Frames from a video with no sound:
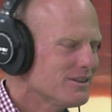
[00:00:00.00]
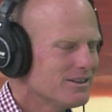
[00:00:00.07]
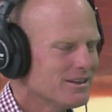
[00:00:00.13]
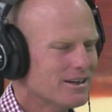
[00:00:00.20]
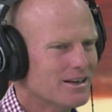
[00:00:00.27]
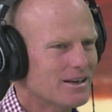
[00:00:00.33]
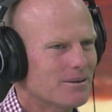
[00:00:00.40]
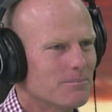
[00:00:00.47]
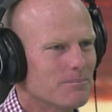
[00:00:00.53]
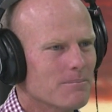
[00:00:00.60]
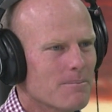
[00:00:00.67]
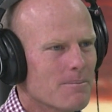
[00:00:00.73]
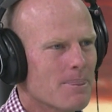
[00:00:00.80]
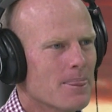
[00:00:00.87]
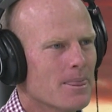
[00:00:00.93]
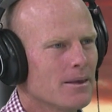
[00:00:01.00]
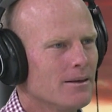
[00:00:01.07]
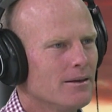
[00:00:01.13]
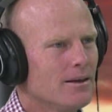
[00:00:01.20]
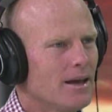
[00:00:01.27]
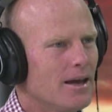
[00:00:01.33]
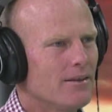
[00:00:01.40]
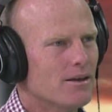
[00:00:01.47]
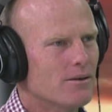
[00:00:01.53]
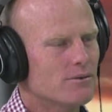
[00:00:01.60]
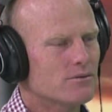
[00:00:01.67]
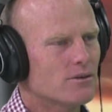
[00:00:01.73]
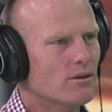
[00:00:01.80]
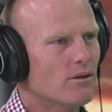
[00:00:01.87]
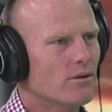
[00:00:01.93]
And there
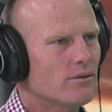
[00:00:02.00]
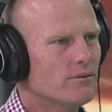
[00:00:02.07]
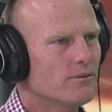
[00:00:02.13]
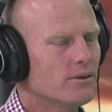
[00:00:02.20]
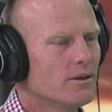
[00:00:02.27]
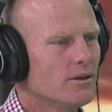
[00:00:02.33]
is a lot of